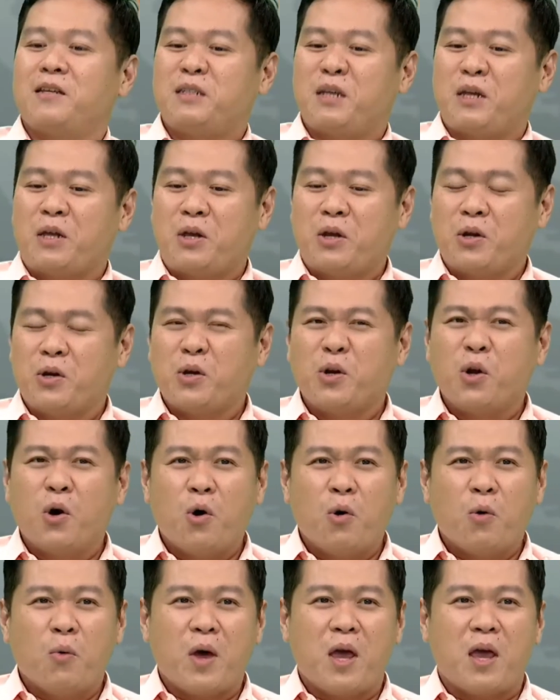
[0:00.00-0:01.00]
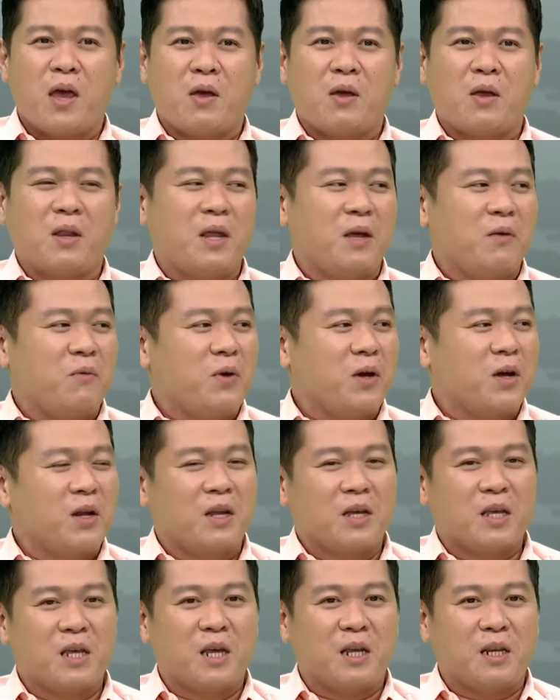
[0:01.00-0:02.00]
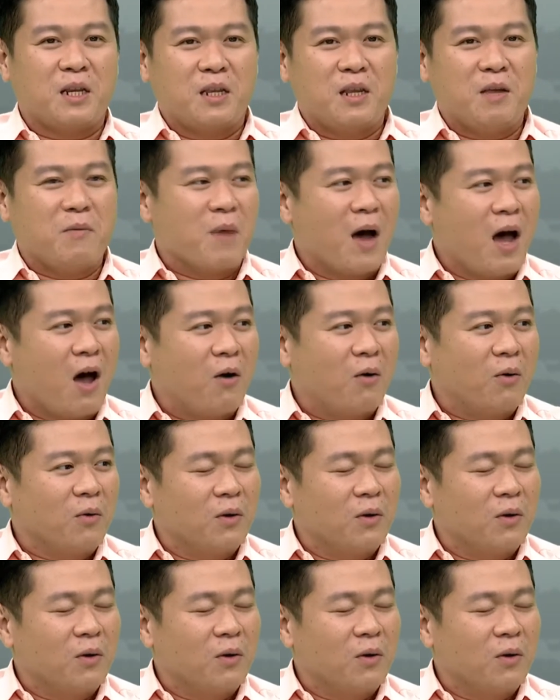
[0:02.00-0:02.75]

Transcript: they say, no way, we're going to kick him out.